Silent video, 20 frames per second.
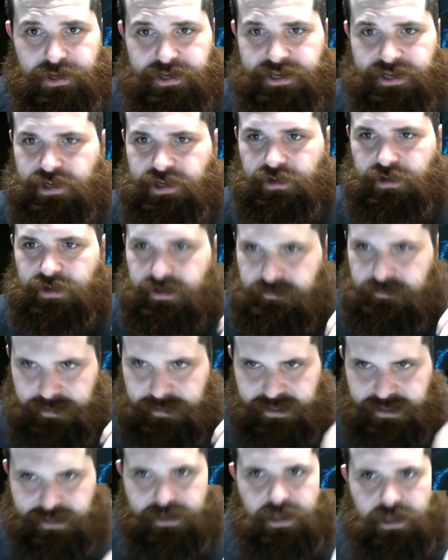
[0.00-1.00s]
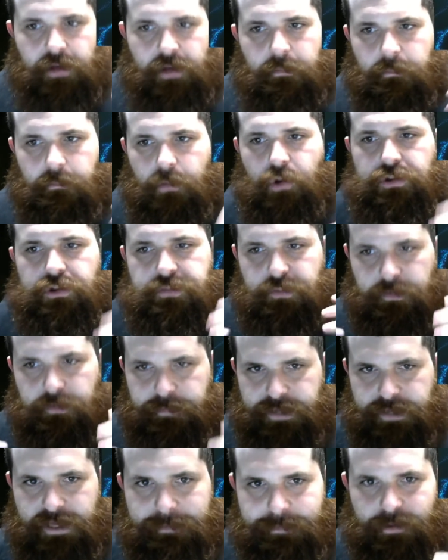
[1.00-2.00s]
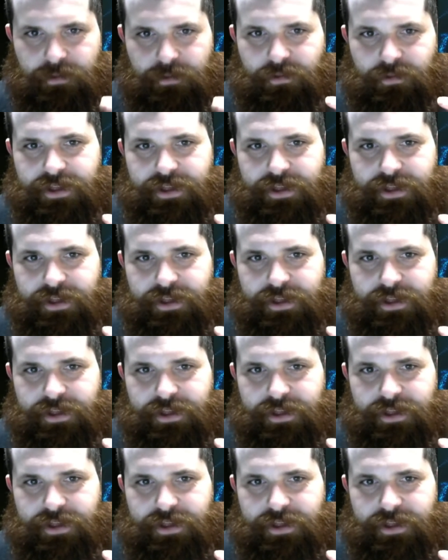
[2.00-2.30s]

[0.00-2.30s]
It couldn't be multiple people,